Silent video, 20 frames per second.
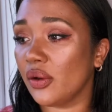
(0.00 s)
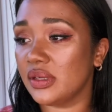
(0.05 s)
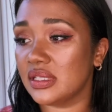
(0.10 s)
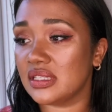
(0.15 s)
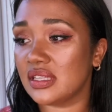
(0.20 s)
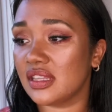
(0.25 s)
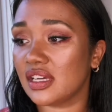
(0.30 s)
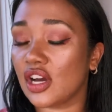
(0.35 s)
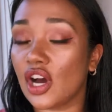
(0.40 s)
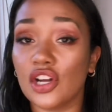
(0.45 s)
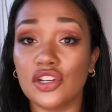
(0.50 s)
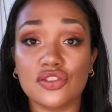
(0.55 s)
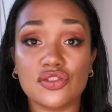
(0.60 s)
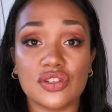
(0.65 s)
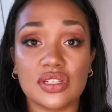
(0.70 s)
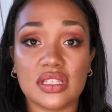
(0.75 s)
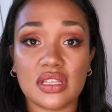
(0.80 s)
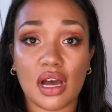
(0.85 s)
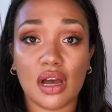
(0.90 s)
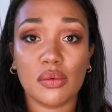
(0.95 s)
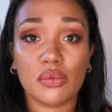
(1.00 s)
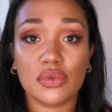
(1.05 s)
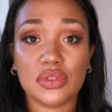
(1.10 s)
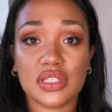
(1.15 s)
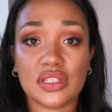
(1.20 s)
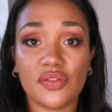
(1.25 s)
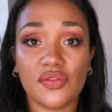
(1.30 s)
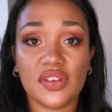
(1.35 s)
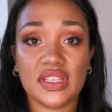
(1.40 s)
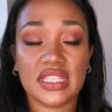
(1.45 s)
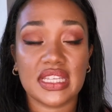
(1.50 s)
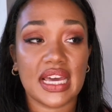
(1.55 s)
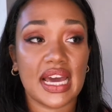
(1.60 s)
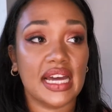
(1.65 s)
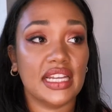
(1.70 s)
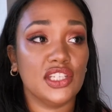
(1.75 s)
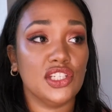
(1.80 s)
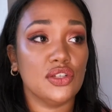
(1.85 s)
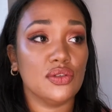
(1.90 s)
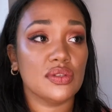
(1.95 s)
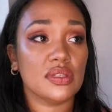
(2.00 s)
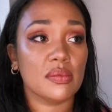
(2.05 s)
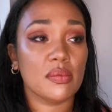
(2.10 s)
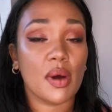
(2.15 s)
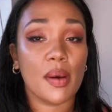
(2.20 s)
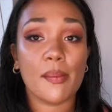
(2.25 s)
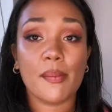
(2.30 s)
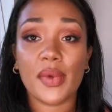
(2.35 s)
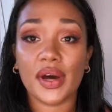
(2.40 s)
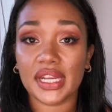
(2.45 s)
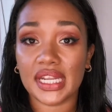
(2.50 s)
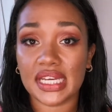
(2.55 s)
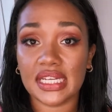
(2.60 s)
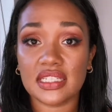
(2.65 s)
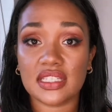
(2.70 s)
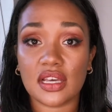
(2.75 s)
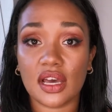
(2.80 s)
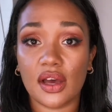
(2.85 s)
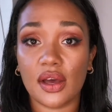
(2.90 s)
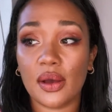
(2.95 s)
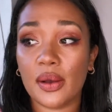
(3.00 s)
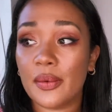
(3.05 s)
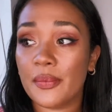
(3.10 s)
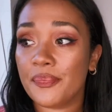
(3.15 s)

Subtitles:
to the countries that I want to visit and using my money to